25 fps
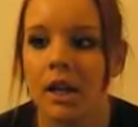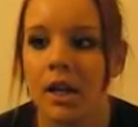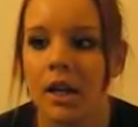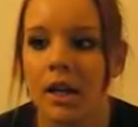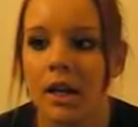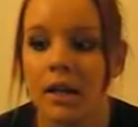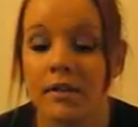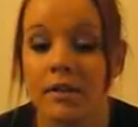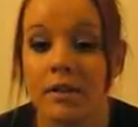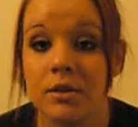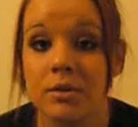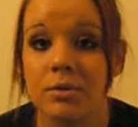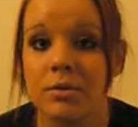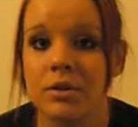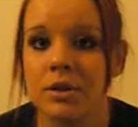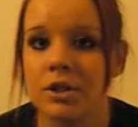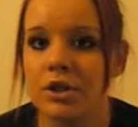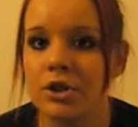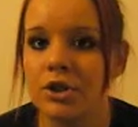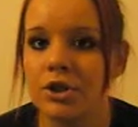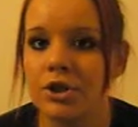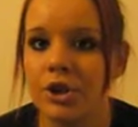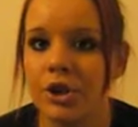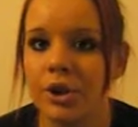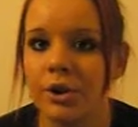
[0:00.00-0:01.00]
And this was
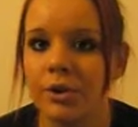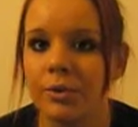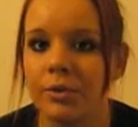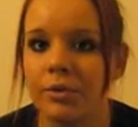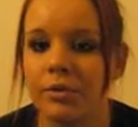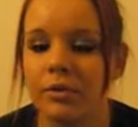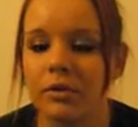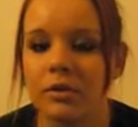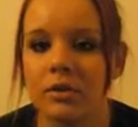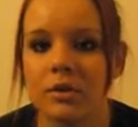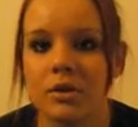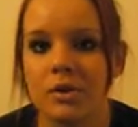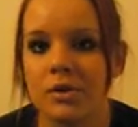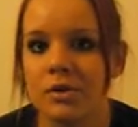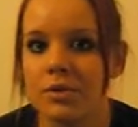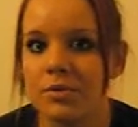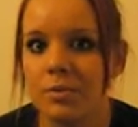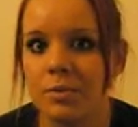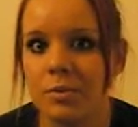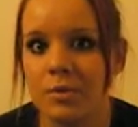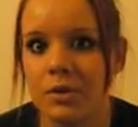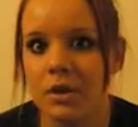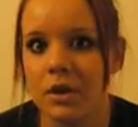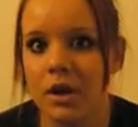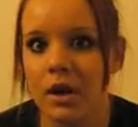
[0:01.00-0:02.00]
in June, so this
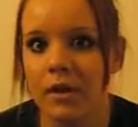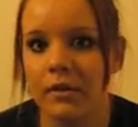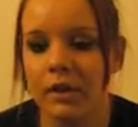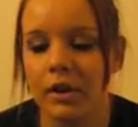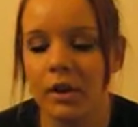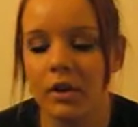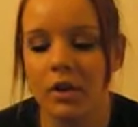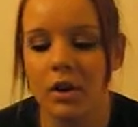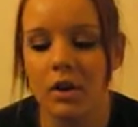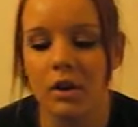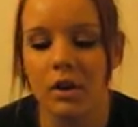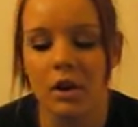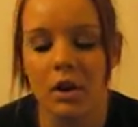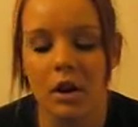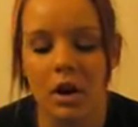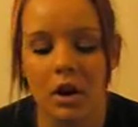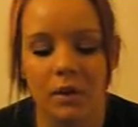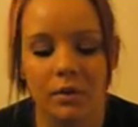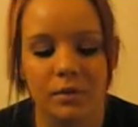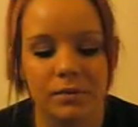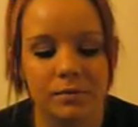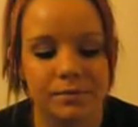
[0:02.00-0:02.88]
was not very long ago.